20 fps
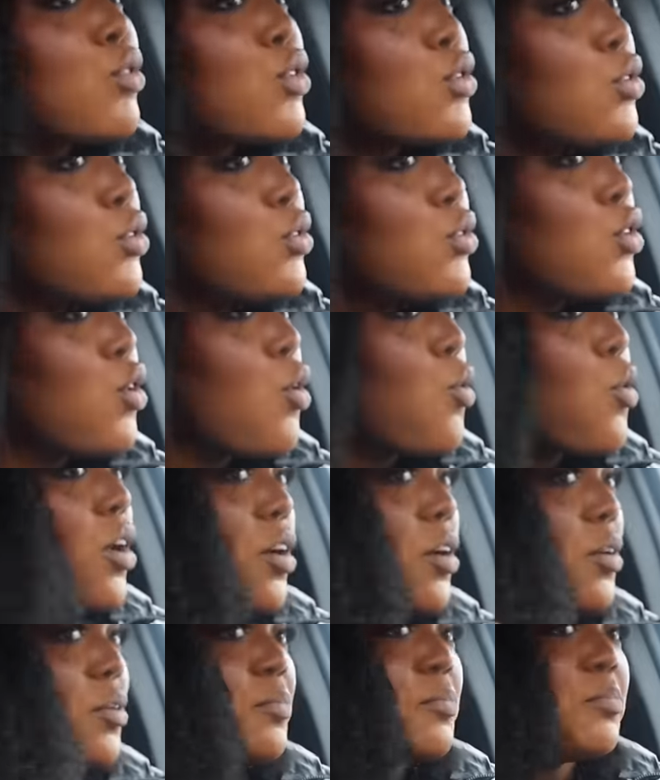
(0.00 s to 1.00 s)
rude
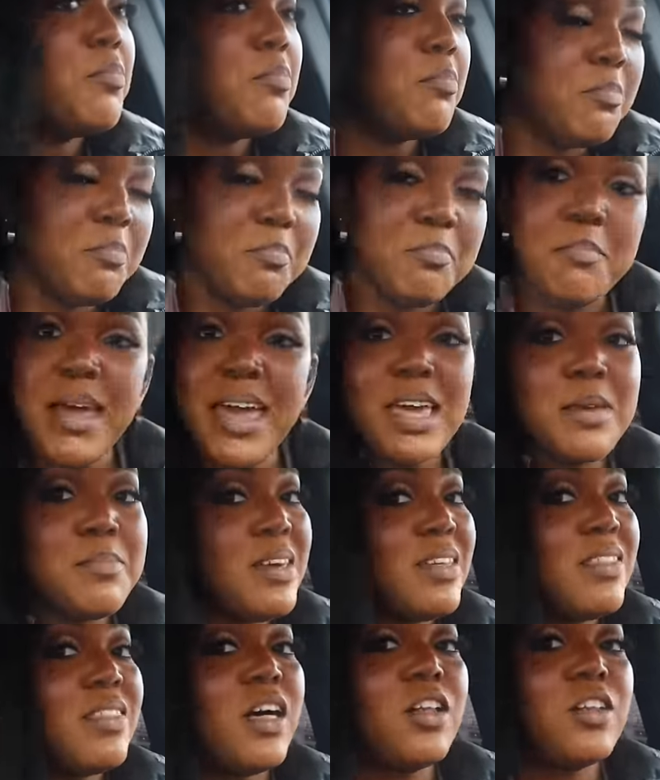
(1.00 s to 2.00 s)
or
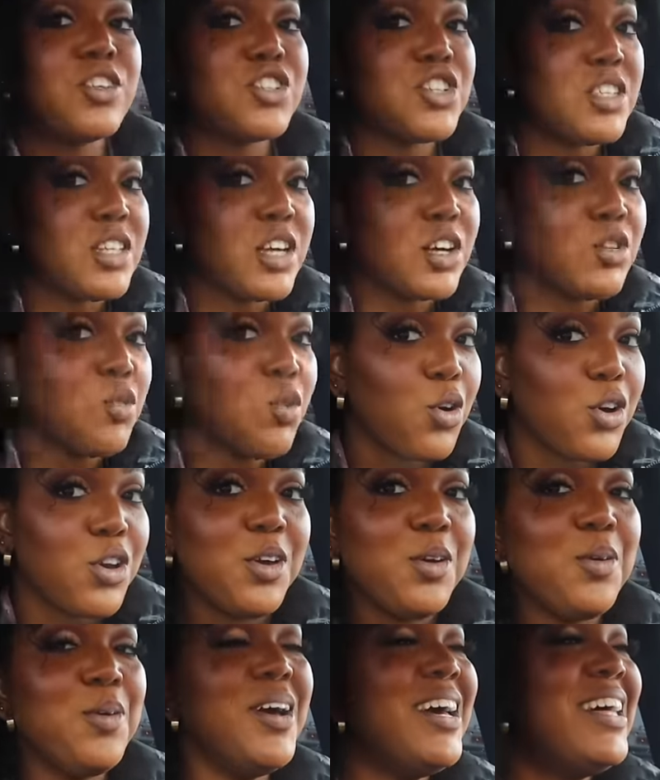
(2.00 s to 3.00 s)
maybe they'll just ignore
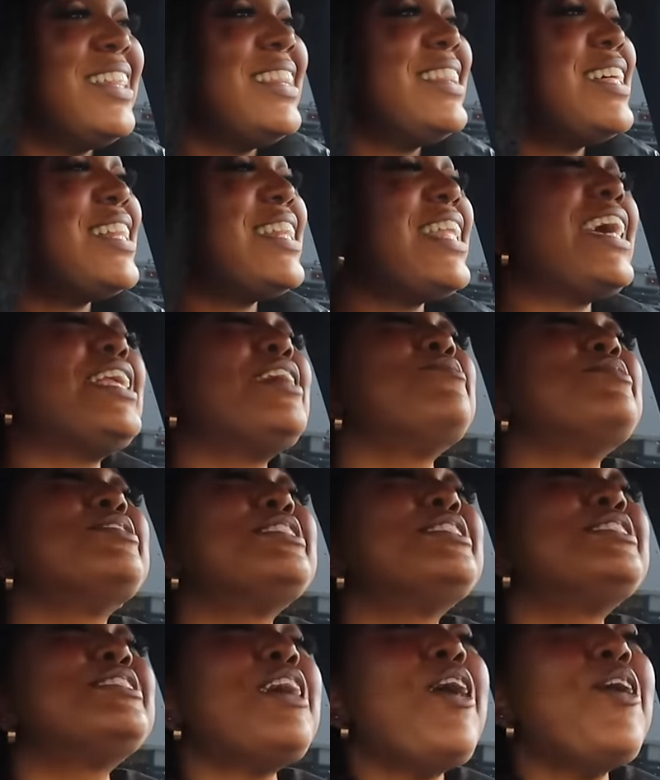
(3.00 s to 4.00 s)
you. The lady was
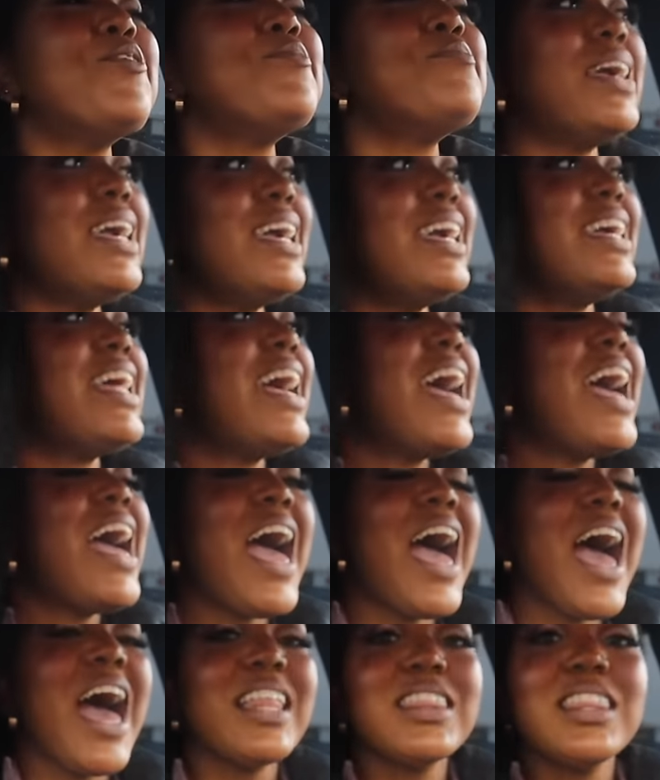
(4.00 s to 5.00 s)
so mean
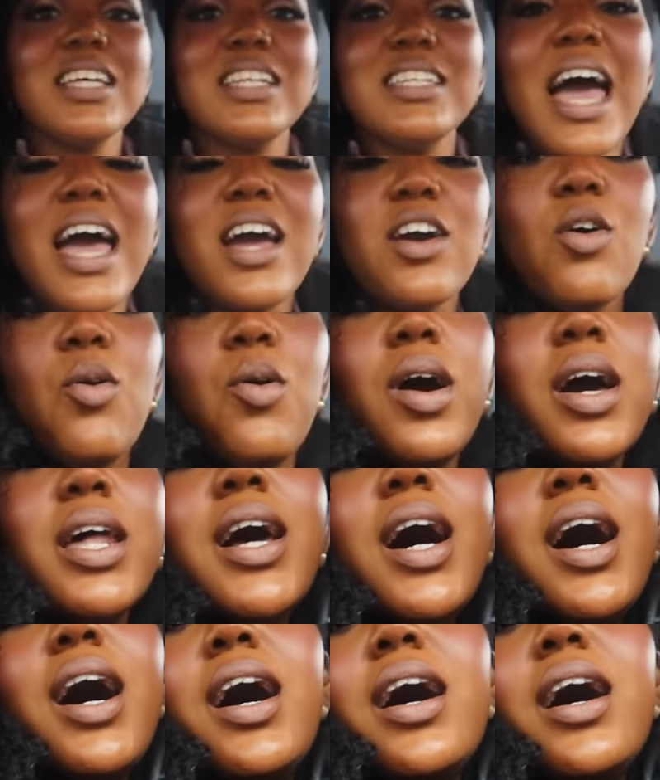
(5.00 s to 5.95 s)
at the daggone